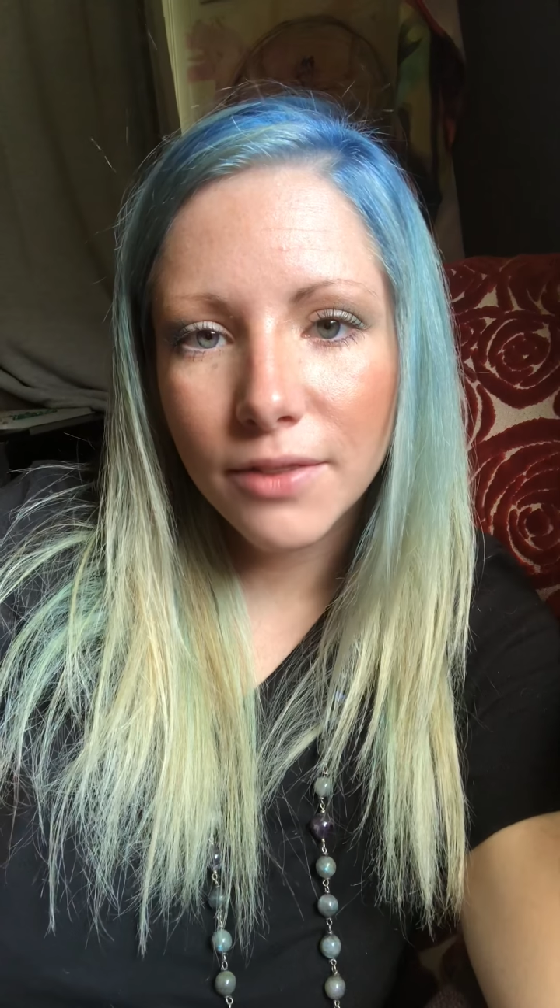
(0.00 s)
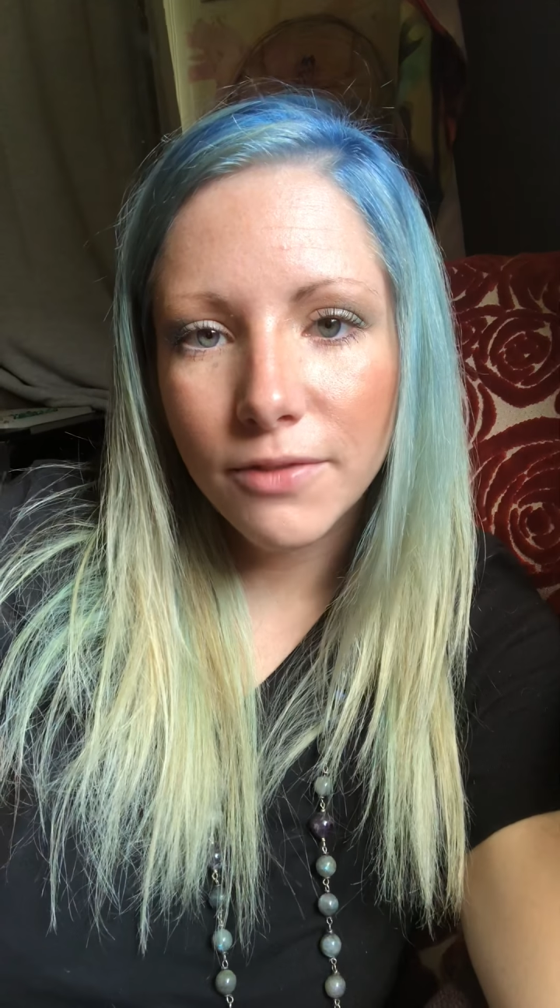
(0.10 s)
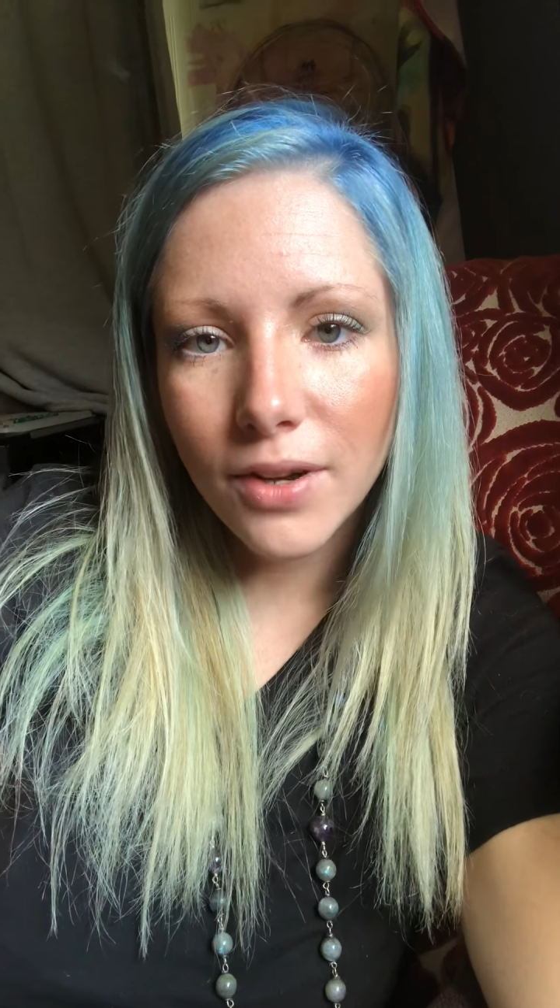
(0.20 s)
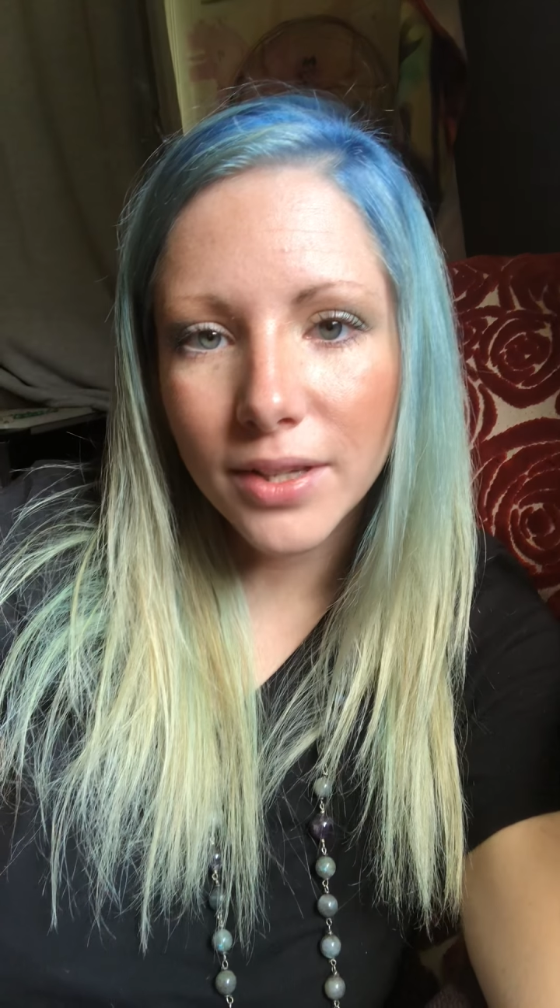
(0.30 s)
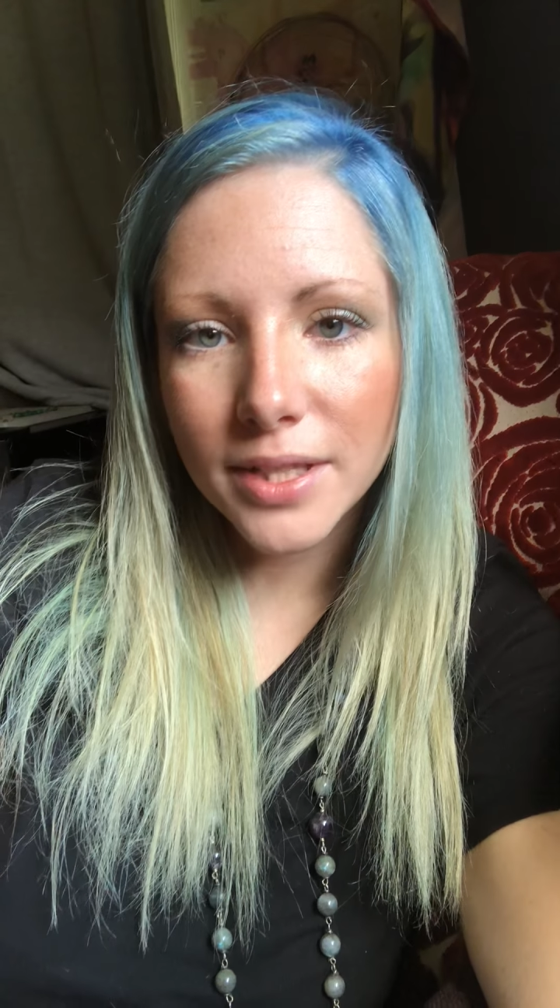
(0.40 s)

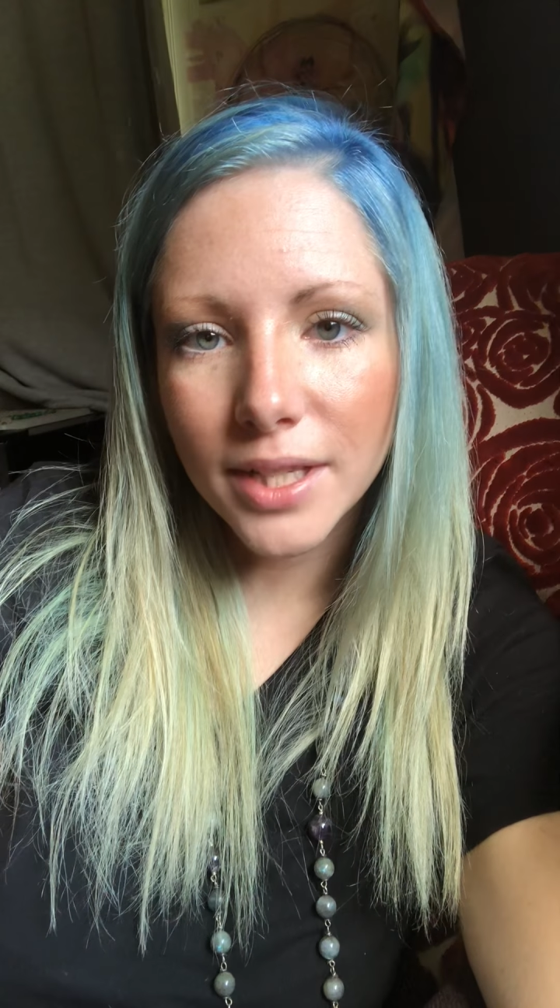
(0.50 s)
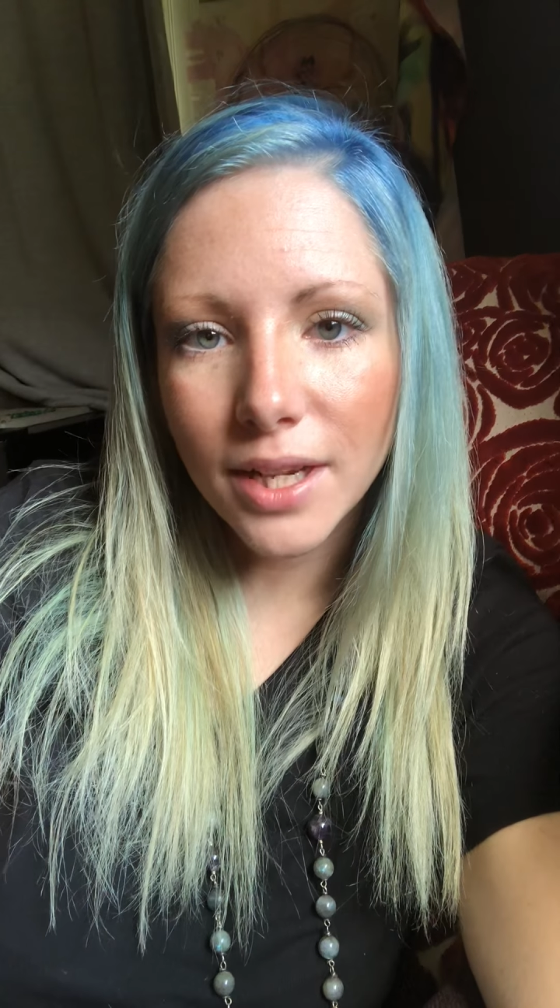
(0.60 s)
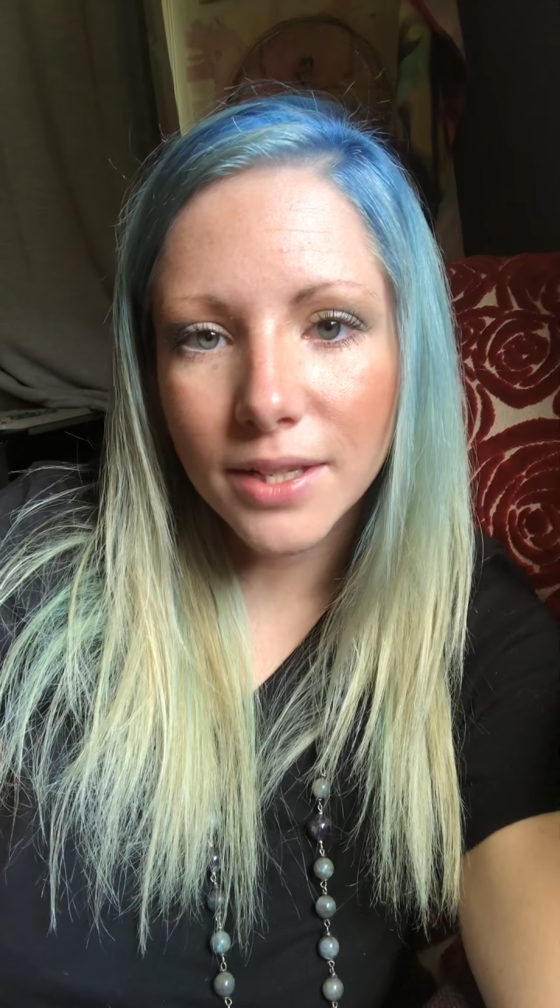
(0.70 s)
focusing